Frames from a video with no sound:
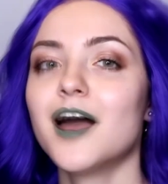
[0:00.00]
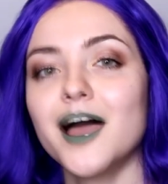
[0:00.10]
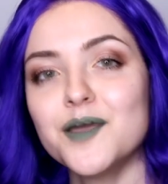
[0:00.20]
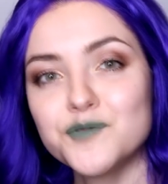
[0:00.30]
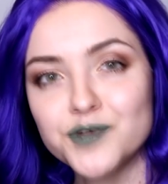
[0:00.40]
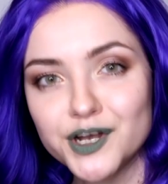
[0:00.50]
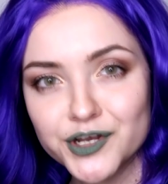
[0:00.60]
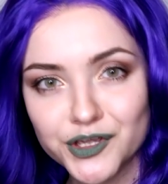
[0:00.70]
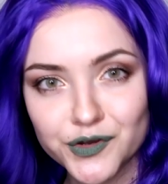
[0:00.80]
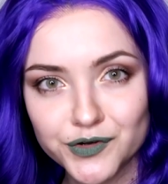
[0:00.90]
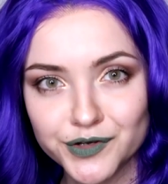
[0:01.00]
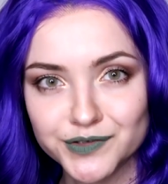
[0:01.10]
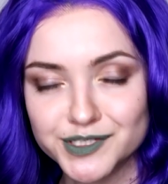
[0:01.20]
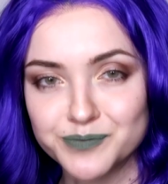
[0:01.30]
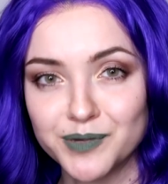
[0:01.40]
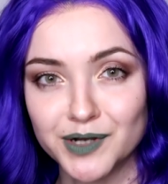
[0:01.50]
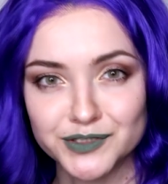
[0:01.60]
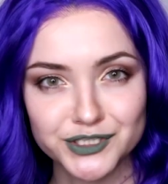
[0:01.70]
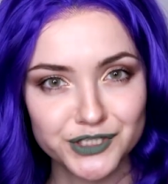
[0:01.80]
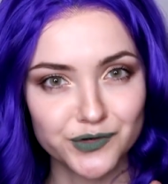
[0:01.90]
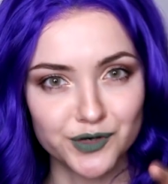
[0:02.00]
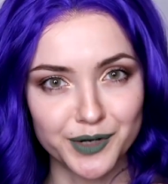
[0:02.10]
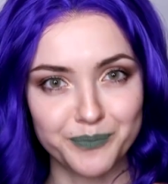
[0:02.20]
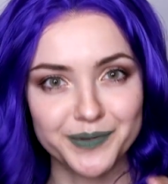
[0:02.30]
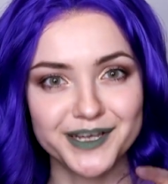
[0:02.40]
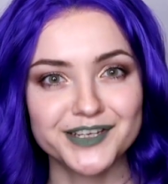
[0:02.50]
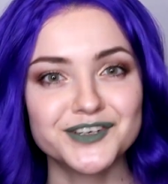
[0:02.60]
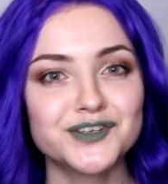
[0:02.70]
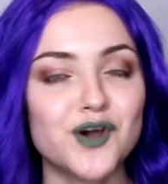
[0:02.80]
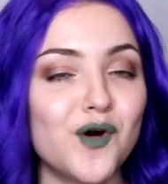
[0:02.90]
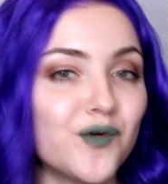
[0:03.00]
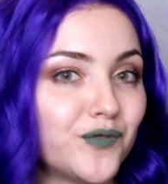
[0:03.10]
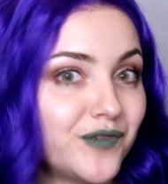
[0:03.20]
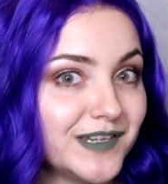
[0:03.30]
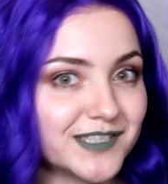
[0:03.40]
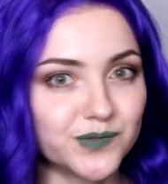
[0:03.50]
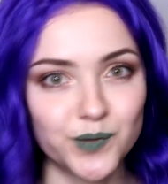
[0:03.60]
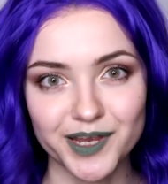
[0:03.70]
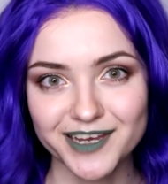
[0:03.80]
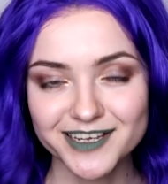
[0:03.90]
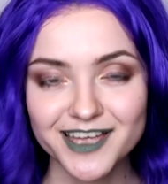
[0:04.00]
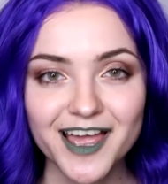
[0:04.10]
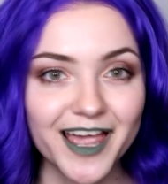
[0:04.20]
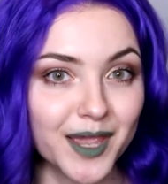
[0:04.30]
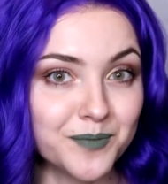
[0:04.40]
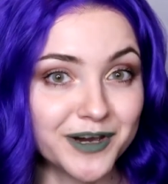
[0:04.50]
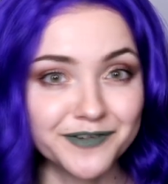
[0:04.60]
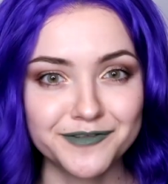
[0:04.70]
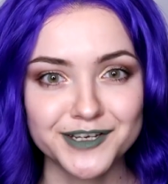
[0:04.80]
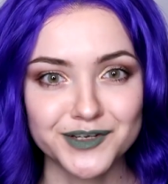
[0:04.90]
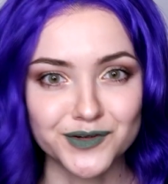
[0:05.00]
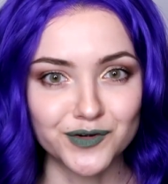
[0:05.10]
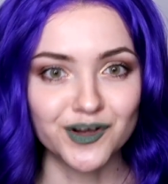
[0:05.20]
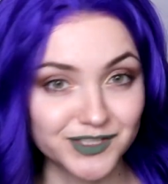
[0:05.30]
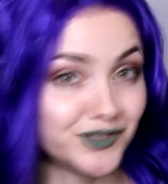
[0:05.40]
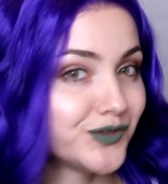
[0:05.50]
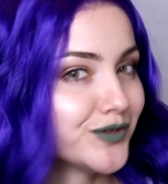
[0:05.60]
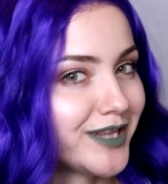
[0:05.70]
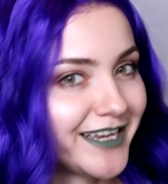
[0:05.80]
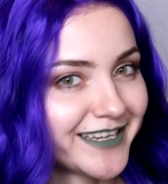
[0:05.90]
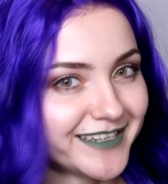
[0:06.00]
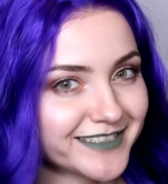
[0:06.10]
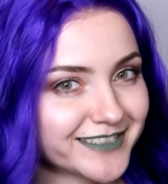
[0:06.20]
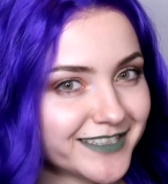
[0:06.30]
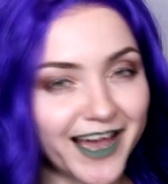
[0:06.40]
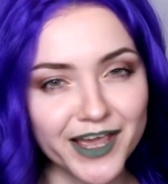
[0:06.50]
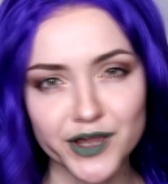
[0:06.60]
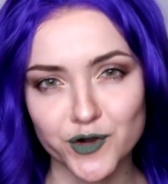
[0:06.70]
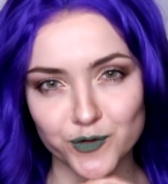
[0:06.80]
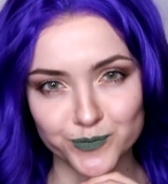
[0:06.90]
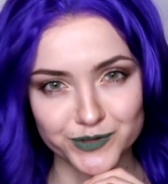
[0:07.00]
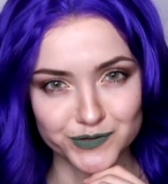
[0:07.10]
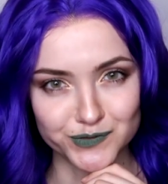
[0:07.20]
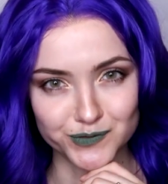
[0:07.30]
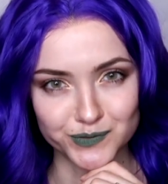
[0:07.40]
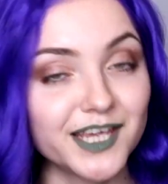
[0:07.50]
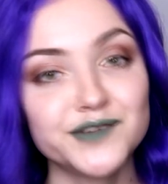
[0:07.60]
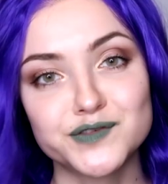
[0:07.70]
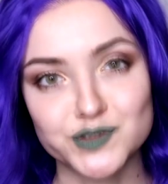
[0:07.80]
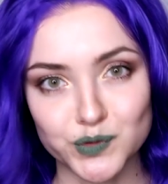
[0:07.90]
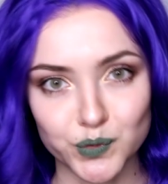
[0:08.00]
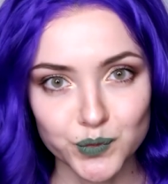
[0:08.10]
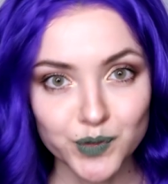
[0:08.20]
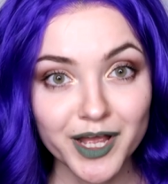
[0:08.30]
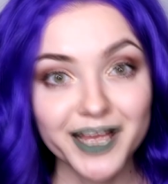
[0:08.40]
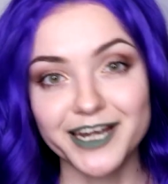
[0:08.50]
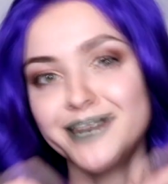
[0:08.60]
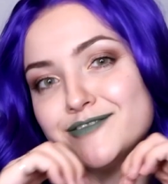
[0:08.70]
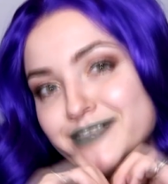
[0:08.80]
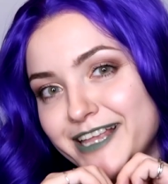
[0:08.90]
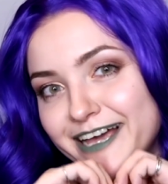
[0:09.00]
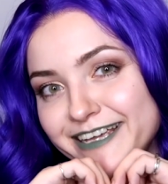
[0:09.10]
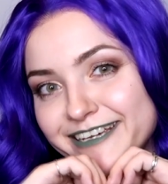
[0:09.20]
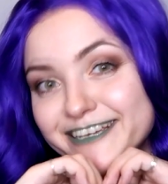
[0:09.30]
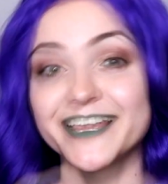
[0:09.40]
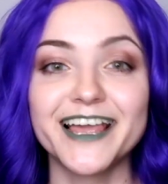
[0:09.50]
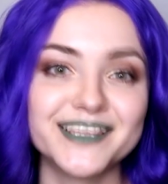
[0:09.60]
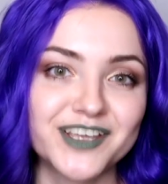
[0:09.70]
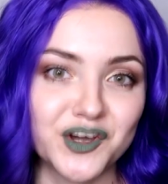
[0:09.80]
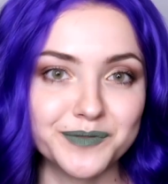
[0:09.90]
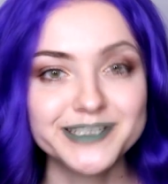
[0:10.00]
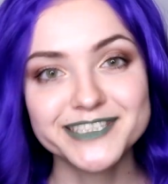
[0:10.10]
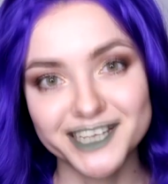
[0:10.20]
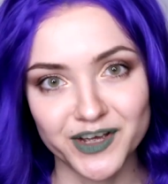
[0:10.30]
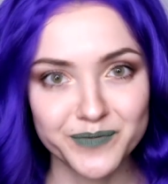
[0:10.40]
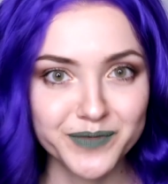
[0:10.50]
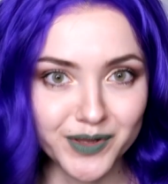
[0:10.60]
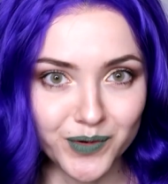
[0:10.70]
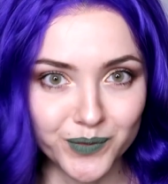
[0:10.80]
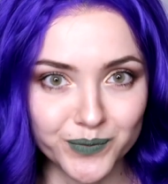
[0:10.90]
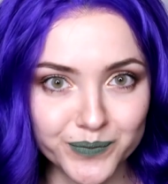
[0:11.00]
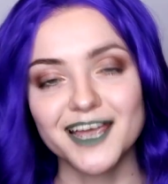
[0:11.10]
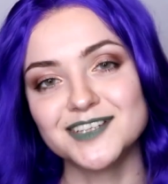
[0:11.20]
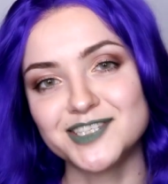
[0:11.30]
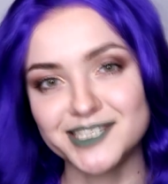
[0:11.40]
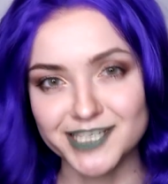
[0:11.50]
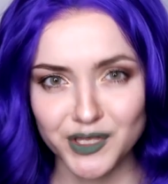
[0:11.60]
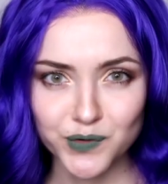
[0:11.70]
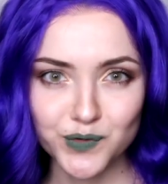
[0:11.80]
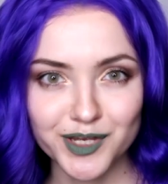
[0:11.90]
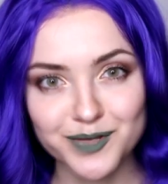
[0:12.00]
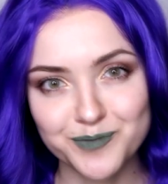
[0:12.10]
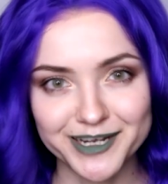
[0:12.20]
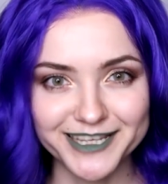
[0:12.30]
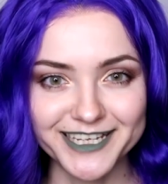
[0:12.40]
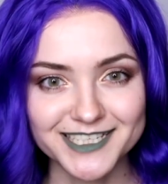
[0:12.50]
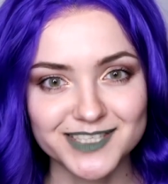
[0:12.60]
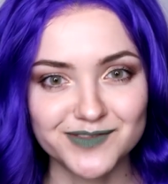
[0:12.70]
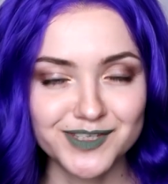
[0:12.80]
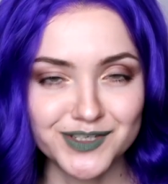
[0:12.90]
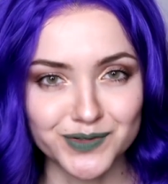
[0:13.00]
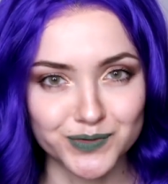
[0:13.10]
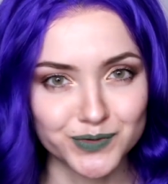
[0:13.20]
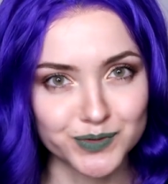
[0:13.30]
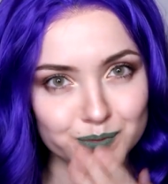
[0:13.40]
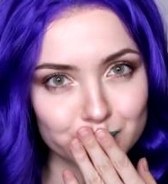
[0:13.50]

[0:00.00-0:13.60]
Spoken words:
I'm very curious about your opinion of this wig and my video. Do you like it? I hope you do. If so, leave a like and comment down below. And see you in my next videos.